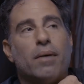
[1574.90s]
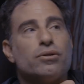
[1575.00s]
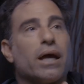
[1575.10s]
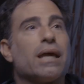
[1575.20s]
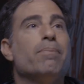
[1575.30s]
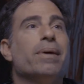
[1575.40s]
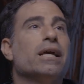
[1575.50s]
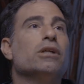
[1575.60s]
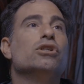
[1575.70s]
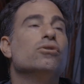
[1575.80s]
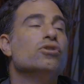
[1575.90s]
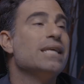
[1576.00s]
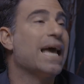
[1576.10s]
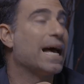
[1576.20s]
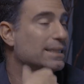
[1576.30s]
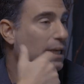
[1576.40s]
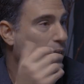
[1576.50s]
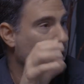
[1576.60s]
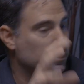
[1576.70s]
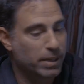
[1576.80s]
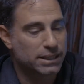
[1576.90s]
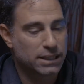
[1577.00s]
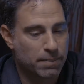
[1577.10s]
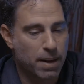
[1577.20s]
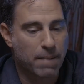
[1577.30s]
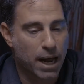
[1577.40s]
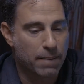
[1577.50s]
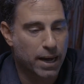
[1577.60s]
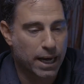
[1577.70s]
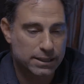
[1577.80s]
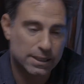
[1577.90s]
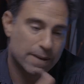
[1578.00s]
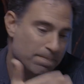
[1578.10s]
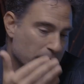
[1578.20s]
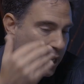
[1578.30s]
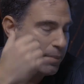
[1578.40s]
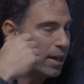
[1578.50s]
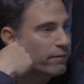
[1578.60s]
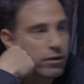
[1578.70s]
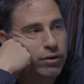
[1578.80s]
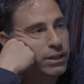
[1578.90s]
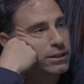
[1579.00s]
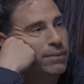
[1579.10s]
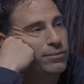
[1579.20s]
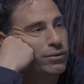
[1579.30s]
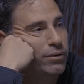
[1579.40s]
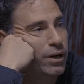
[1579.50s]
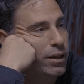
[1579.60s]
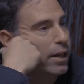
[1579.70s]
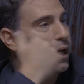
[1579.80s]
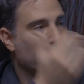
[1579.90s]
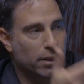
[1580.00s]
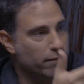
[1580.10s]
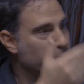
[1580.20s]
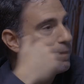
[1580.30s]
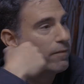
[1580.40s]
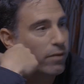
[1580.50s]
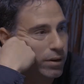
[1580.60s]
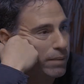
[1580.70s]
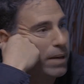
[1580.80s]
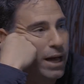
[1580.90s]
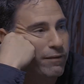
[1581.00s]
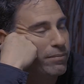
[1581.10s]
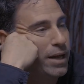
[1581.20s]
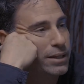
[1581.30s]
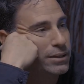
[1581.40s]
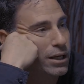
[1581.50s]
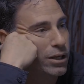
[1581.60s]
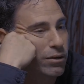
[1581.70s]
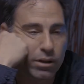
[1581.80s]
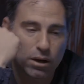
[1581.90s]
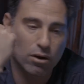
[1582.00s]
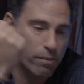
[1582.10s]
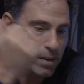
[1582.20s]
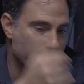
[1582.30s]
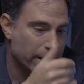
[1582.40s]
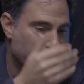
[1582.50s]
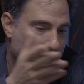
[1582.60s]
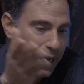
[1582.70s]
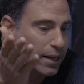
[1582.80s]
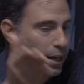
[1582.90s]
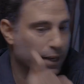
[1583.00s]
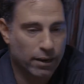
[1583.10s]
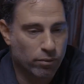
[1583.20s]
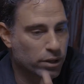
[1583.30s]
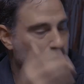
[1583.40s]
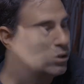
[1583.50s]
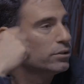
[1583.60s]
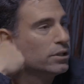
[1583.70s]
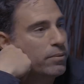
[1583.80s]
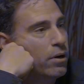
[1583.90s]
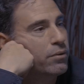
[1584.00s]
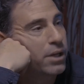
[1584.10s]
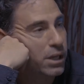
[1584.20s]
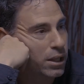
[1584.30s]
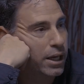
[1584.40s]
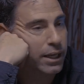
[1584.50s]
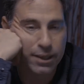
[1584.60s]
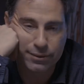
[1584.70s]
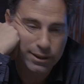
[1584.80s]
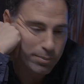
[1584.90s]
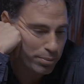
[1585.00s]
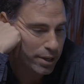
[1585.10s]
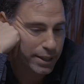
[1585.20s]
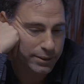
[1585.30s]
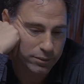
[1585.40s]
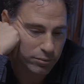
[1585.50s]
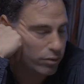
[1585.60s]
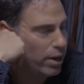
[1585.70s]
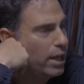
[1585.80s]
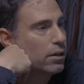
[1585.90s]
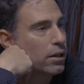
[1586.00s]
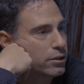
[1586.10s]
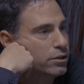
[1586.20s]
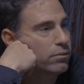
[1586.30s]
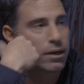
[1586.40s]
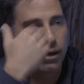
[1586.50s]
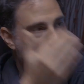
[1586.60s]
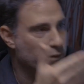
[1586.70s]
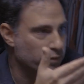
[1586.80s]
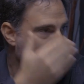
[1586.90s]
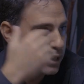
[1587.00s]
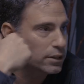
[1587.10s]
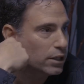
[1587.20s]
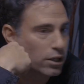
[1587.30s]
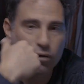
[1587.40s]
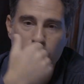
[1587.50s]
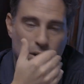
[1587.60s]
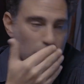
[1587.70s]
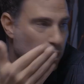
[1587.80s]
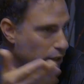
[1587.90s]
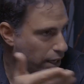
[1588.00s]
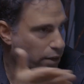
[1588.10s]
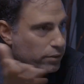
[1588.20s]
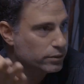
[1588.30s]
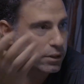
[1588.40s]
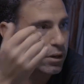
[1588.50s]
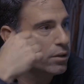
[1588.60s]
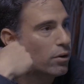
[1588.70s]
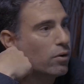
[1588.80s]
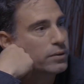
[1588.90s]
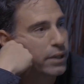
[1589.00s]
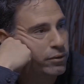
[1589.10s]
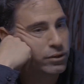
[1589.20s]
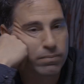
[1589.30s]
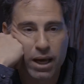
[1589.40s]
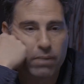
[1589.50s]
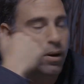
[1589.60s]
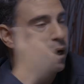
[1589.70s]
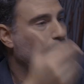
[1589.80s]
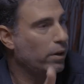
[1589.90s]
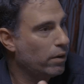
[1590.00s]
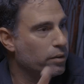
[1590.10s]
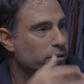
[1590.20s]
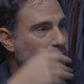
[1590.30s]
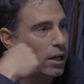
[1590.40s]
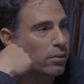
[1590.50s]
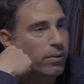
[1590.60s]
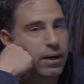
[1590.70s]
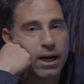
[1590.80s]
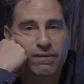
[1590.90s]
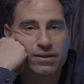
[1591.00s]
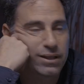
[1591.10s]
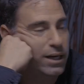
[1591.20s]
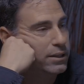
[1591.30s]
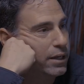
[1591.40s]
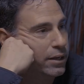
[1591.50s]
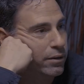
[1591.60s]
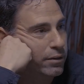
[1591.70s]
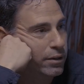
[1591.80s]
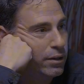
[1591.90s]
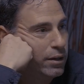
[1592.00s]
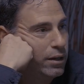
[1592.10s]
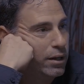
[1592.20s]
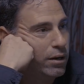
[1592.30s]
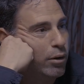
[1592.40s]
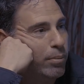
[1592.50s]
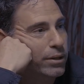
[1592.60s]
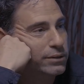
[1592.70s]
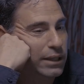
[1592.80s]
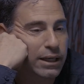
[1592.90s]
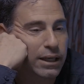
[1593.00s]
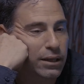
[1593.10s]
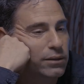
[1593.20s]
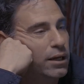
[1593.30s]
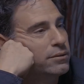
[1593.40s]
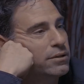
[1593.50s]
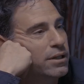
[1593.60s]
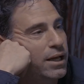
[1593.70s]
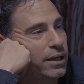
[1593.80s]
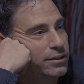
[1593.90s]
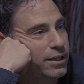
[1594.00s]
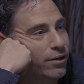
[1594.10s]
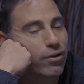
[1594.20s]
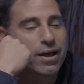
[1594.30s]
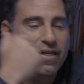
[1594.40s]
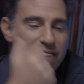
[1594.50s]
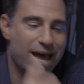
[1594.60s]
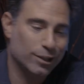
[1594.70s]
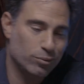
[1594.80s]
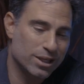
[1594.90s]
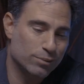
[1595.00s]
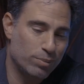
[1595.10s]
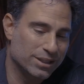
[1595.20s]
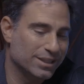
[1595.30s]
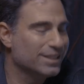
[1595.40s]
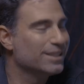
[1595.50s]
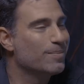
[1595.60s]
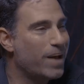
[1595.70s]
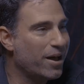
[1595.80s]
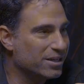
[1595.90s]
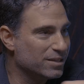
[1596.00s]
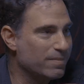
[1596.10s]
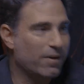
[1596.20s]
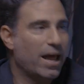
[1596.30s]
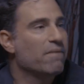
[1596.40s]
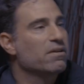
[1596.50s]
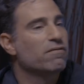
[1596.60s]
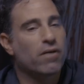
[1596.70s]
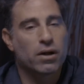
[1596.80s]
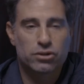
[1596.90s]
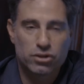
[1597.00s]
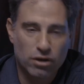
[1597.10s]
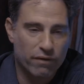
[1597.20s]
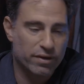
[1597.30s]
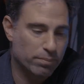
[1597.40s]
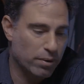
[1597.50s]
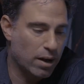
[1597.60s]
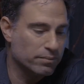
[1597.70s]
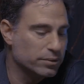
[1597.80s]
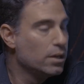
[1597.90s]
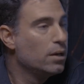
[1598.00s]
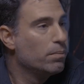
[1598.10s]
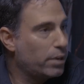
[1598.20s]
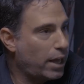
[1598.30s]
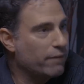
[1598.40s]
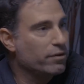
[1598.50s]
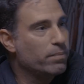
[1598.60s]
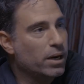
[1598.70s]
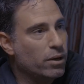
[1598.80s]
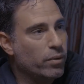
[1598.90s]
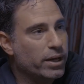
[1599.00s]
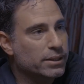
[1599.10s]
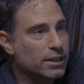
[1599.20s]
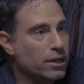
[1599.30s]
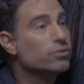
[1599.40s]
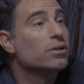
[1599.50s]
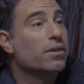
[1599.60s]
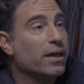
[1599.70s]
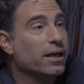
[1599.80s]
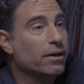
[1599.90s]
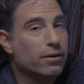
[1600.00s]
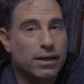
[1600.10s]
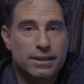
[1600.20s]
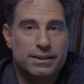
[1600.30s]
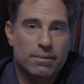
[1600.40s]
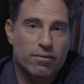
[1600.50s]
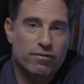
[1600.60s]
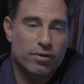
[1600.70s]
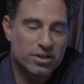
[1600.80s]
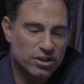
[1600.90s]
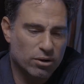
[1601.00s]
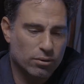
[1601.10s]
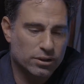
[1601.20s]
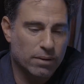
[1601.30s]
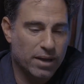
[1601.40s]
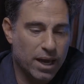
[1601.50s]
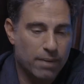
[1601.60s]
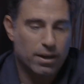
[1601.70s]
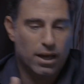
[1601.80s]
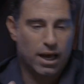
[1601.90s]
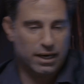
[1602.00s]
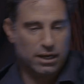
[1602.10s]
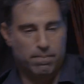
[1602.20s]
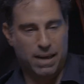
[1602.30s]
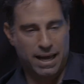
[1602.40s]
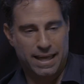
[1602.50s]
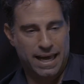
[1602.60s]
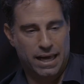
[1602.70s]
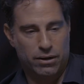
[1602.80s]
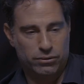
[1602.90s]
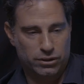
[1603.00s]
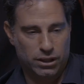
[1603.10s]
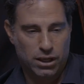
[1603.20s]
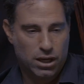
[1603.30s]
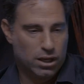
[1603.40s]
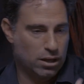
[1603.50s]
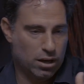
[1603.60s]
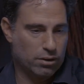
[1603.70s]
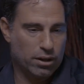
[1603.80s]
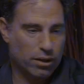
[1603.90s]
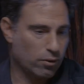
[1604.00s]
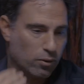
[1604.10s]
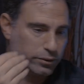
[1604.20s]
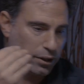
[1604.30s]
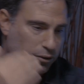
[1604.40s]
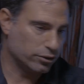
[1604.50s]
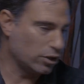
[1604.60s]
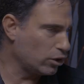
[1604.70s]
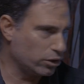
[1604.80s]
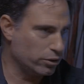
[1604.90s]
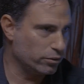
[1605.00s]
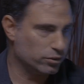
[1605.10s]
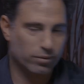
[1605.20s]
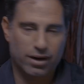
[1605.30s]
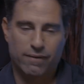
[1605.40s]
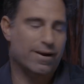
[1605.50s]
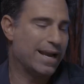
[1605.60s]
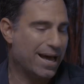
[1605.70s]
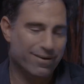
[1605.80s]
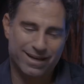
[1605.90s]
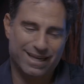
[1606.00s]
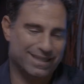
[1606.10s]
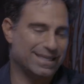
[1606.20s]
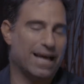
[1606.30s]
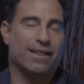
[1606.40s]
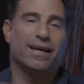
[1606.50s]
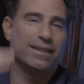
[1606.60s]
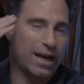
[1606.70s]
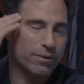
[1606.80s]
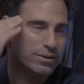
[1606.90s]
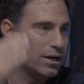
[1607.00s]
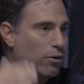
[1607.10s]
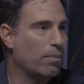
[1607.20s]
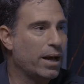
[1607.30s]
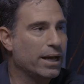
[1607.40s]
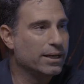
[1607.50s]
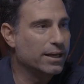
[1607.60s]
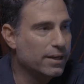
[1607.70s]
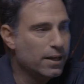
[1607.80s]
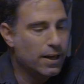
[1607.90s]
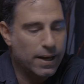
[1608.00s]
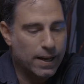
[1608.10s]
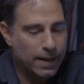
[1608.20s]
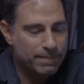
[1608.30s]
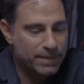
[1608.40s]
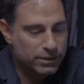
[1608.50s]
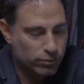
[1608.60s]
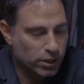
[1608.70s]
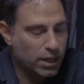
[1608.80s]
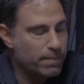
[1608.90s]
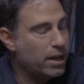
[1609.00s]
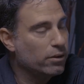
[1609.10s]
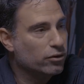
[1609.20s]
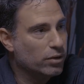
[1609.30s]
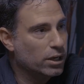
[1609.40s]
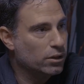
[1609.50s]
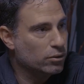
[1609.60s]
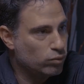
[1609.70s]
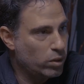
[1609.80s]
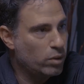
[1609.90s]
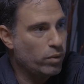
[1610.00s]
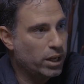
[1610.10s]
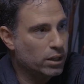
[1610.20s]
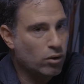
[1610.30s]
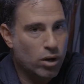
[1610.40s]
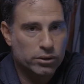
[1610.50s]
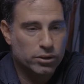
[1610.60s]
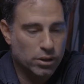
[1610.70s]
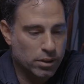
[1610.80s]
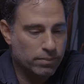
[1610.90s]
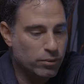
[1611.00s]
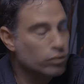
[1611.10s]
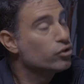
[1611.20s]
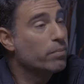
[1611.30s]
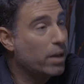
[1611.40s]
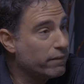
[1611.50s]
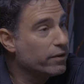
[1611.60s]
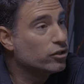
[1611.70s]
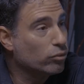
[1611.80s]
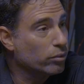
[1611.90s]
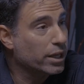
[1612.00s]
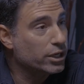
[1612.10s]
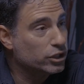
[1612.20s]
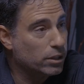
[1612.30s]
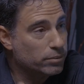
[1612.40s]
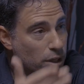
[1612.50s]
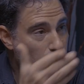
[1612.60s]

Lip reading: So I can pick and choose the asset class based on my buy box. And I'm having a great time doing it. Like I love buying from guys like you that call me up. Hey, I got one in your zip code that you like. Here's the price. Great, let's do it. And I love when guys like you and gals and other wholesalers make money. We go out, celebrate, have a steak dinner, and a martini, and on to the next deal. That's what this business is about. It's about having fun, solving problems, but everybody wins. I used to think, I say before, a zero-sum game. I need to buy the house, and the other wholesaler is going to lose or whatever. And now it's not like that. I was narrow-minded. It's really about creating those win-win, long-term, mutually beneficial relationships.